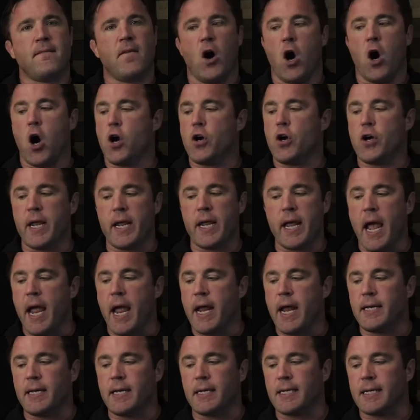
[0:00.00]
R D
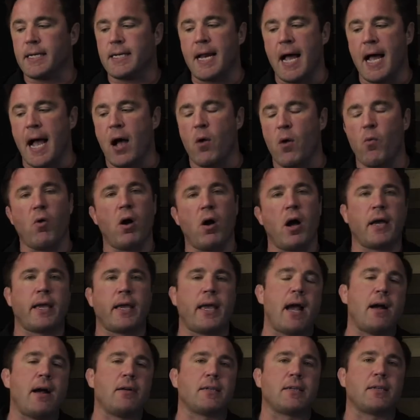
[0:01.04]
A does not walk
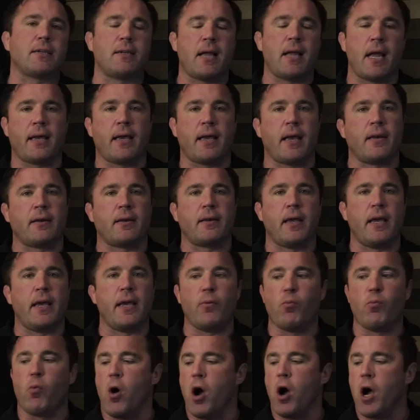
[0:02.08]
out second.
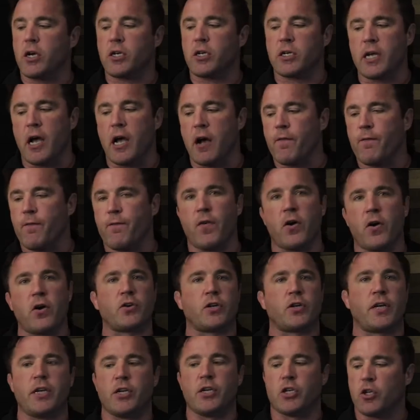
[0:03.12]
He walks out
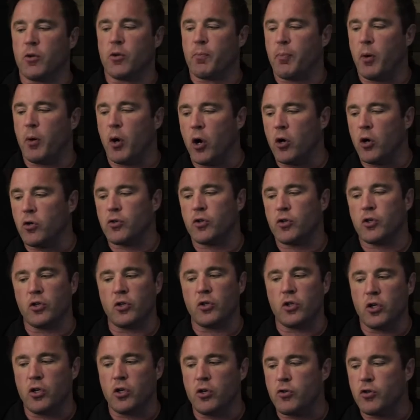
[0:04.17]
first. He's supposed to
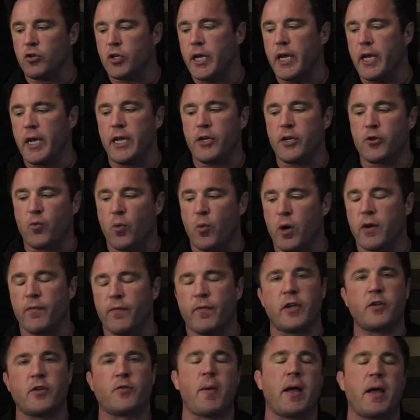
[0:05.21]
lose each one of
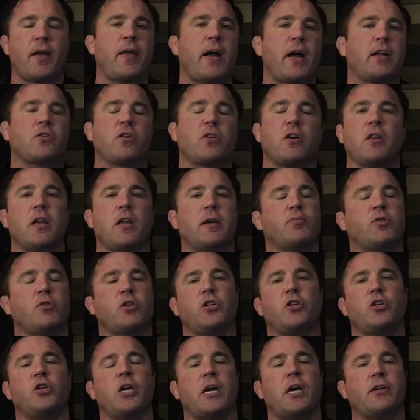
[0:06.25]
these matches. That's all I'm
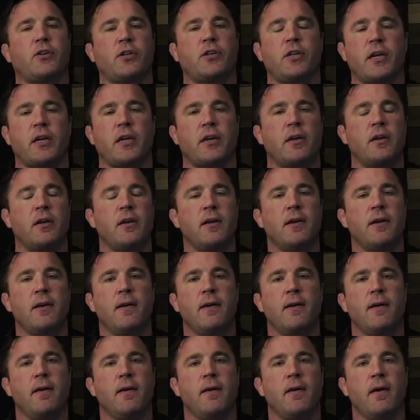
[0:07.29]
suggesting.
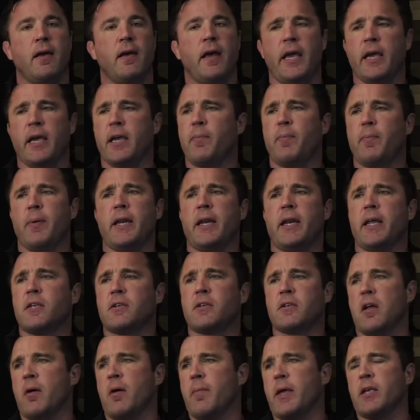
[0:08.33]
He can beat
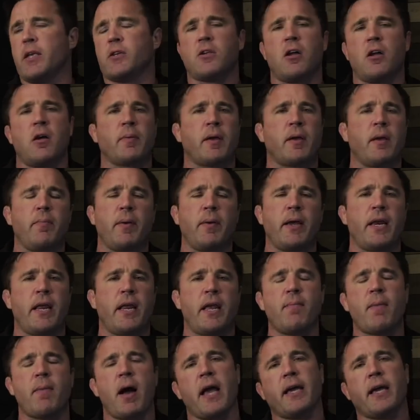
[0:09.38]
Islam. Islam can beat
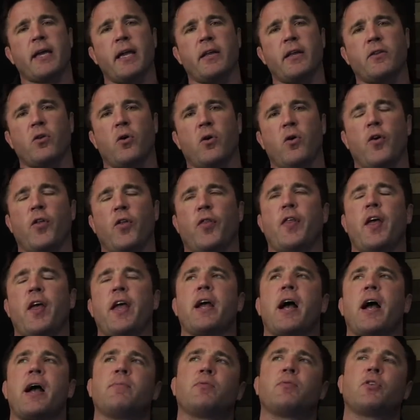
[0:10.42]
him. I get the whole
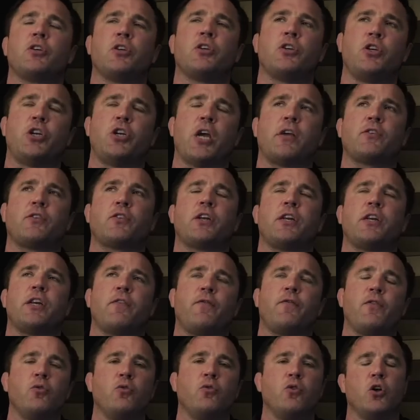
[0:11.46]
thing. I'm suggesting
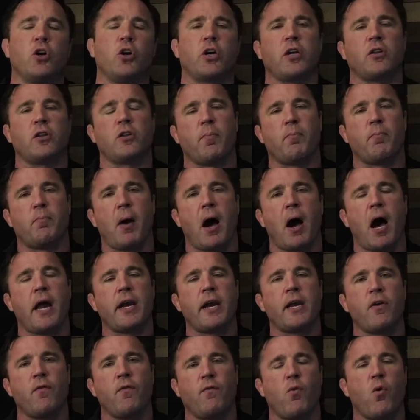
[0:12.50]
if you look at the
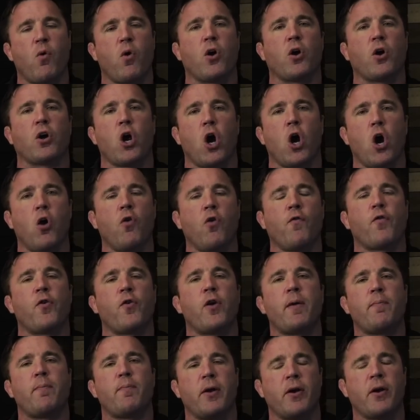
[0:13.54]
body of work
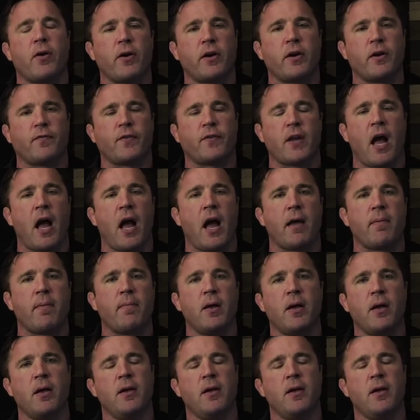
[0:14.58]
over a period of time,